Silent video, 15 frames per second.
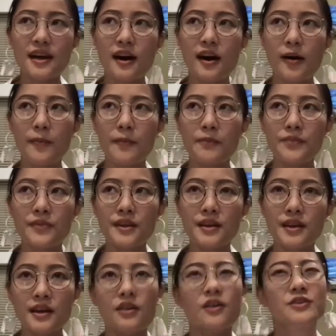
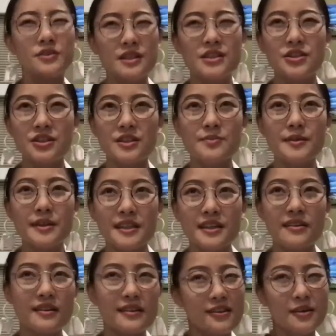and also teachers, but
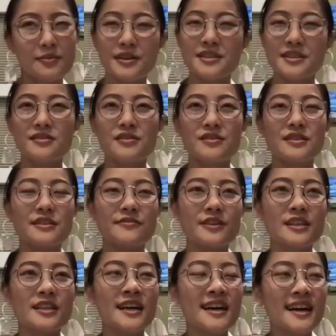their complaints are a little different